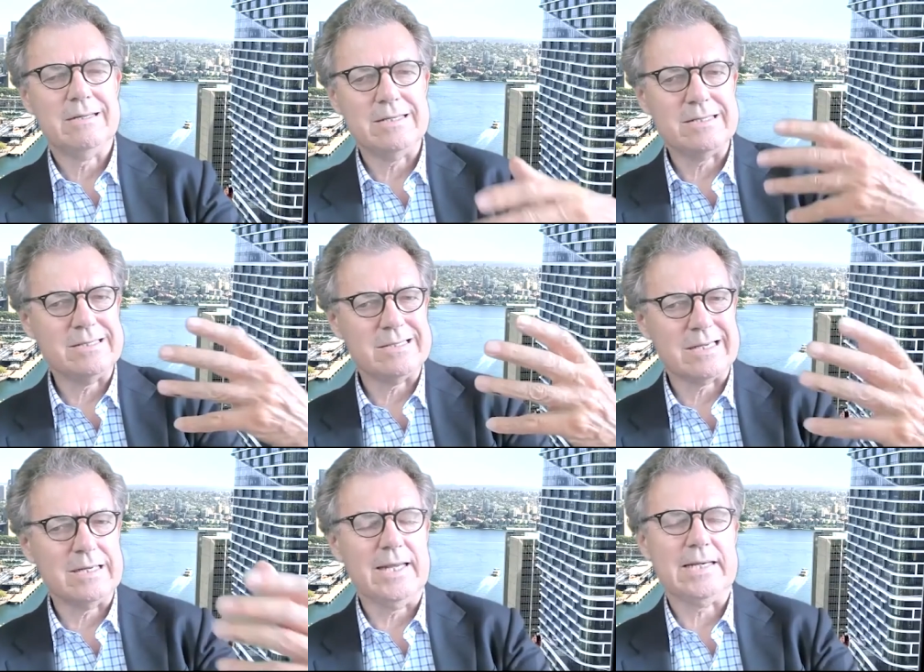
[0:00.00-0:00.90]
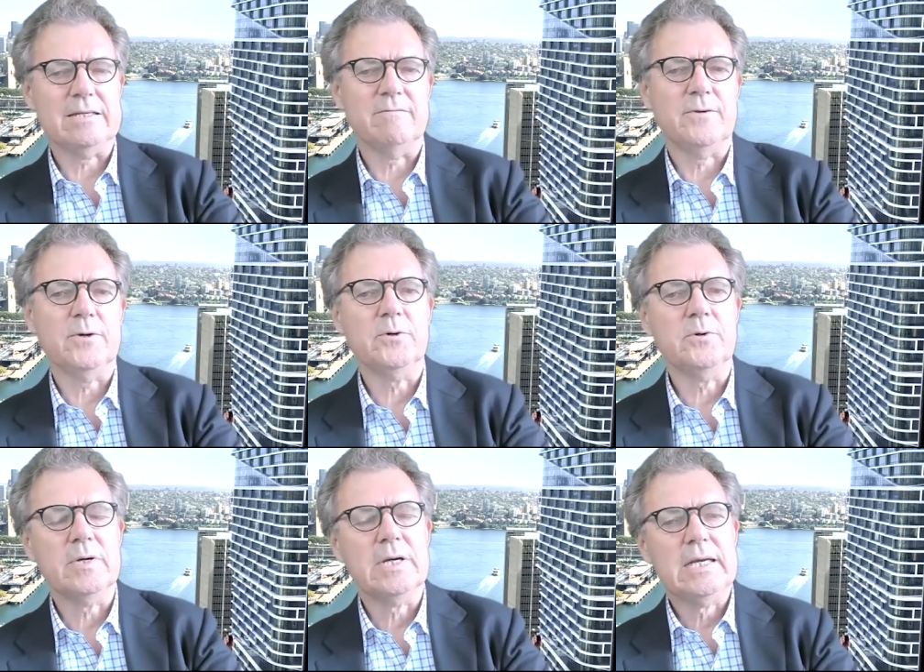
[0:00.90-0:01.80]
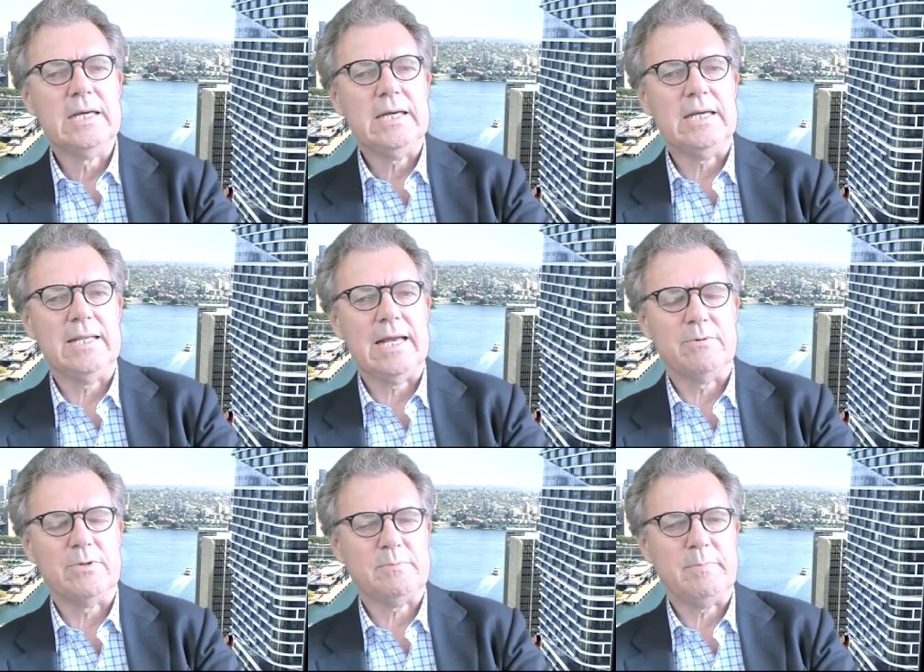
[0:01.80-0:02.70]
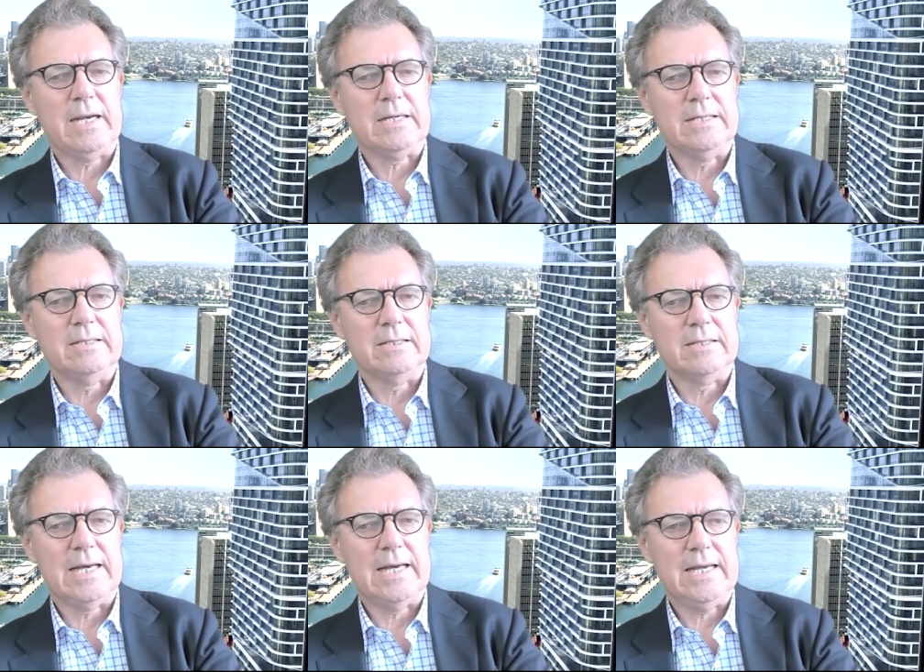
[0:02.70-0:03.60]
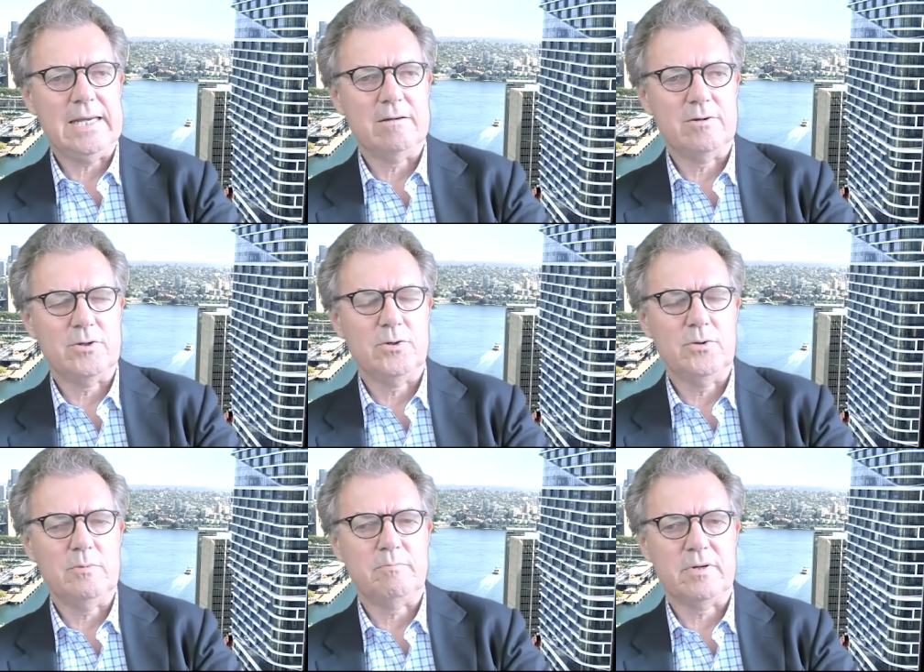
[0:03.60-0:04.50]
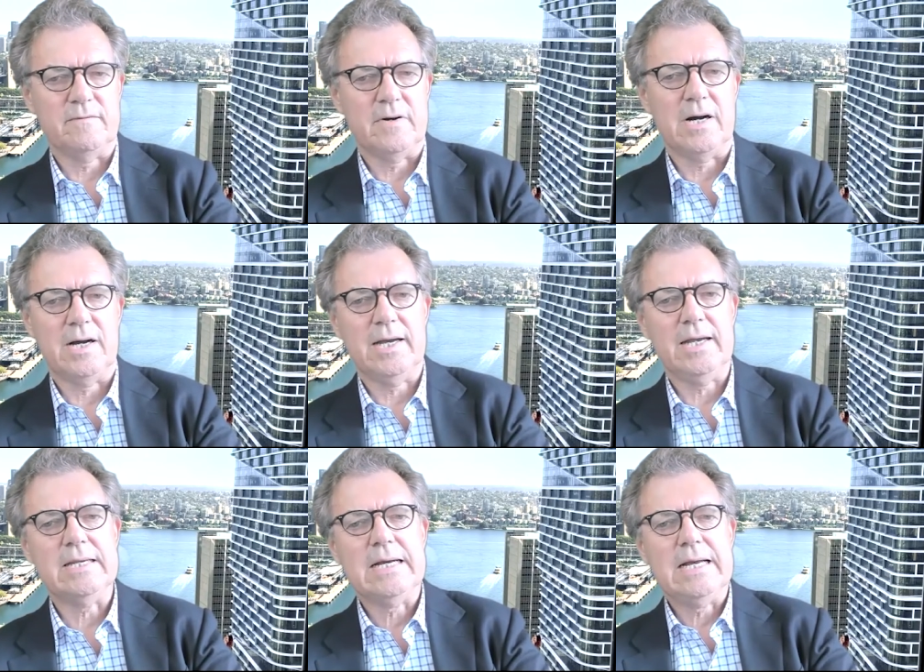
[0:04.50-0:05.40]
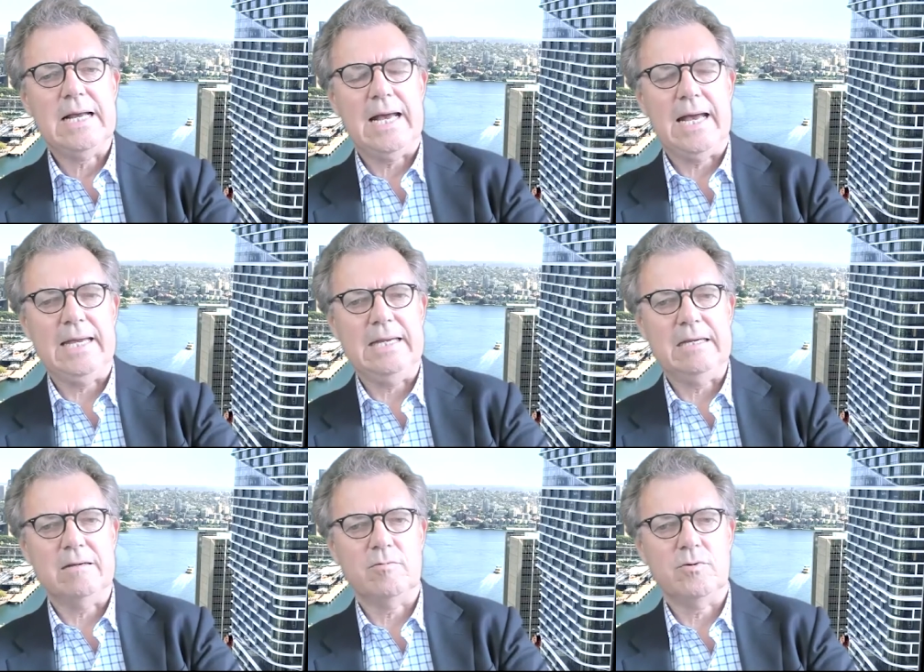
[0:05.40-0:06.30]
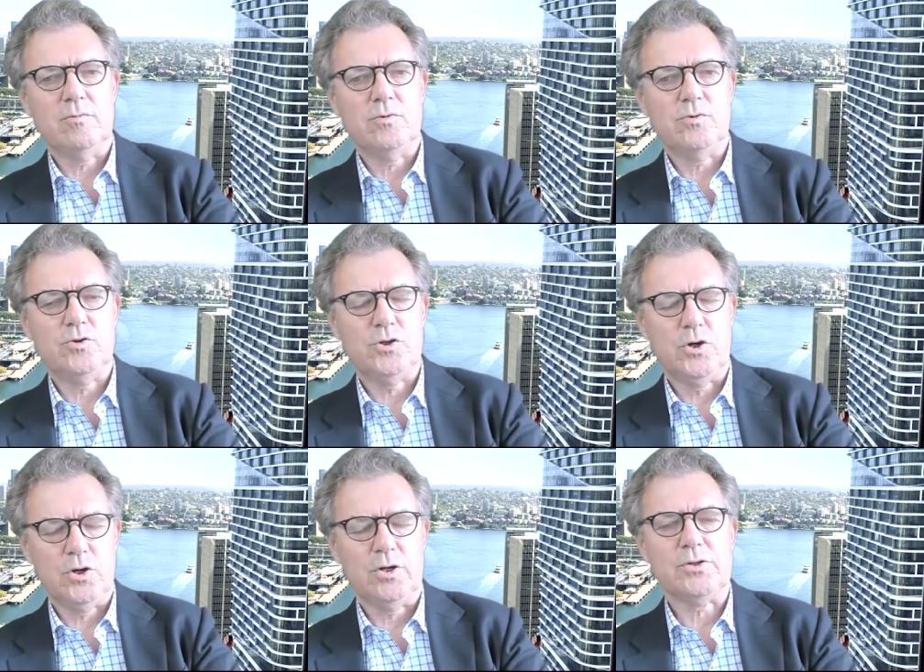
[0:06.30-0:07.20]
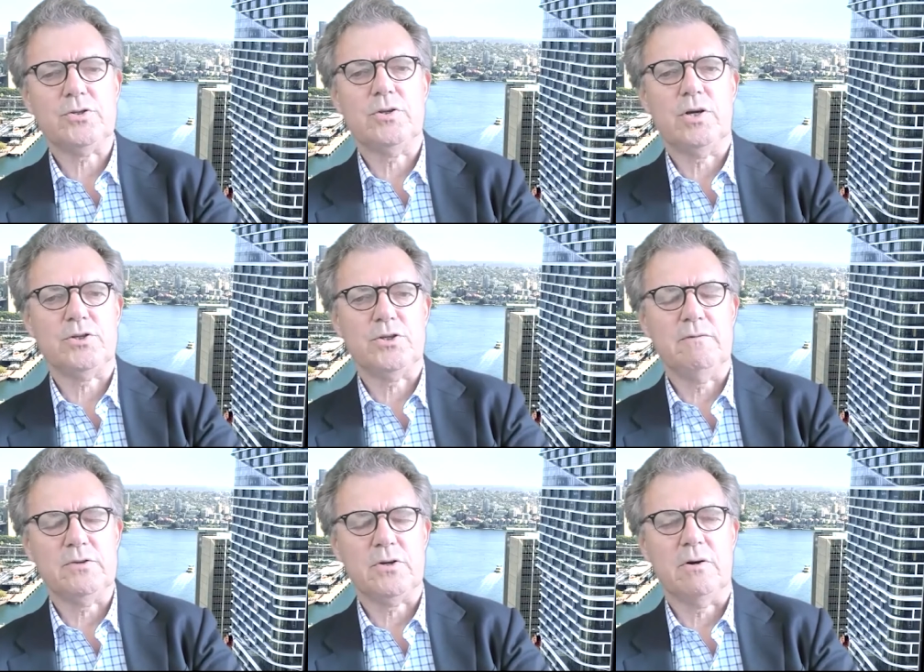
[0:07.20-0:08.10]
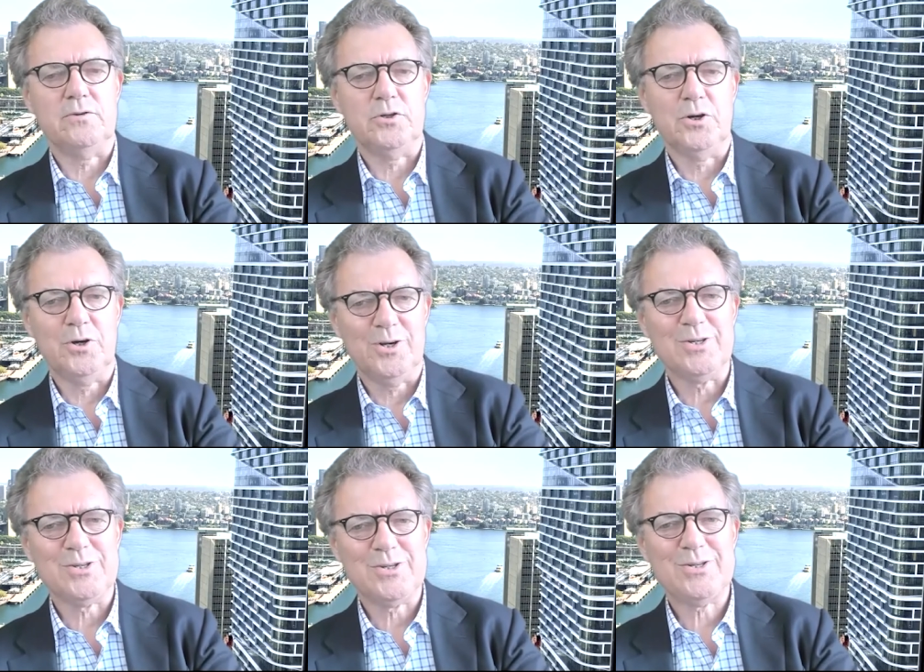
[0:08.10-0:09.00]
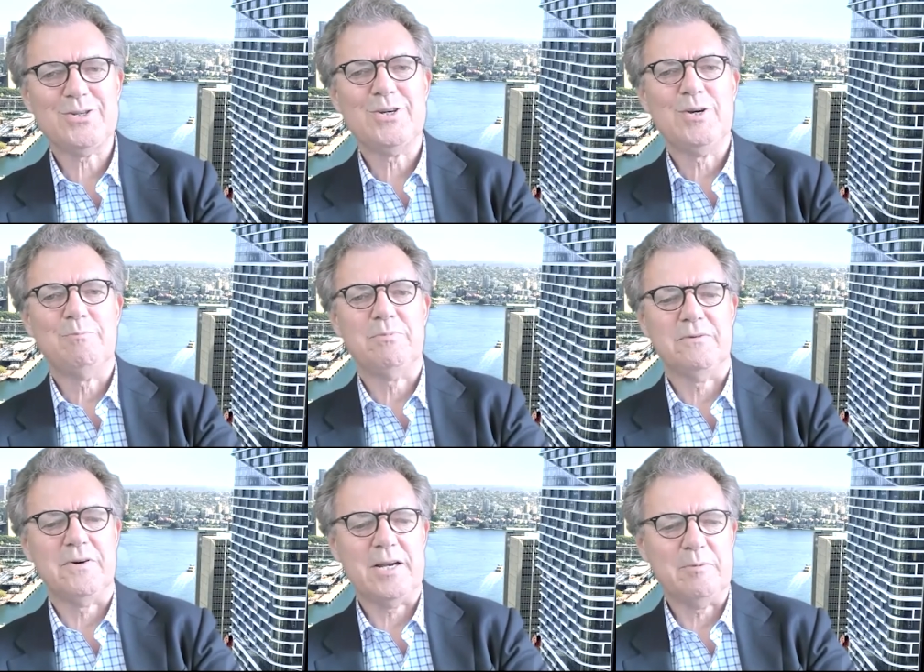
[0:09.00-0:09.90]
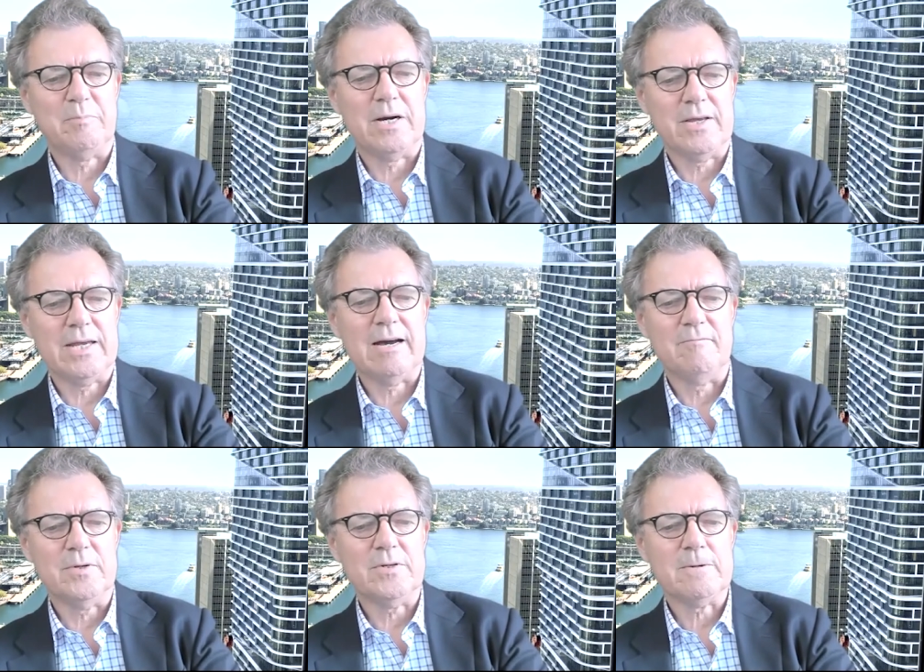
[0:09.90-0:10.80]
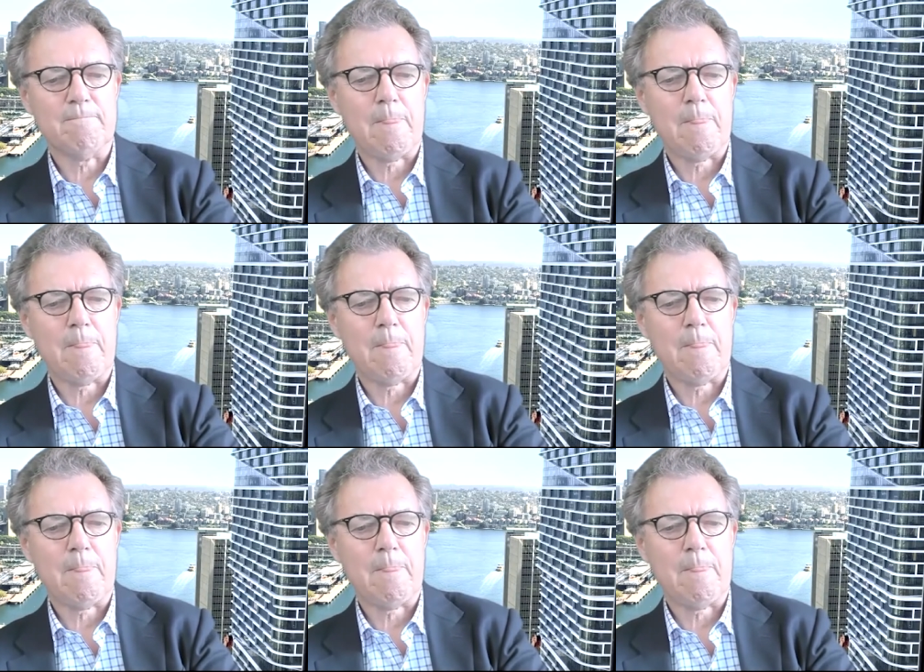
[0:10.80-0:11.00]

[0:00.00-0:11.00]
This is the collective view in that respect, in that they do provide a journalist, a service of journalists provided by the government.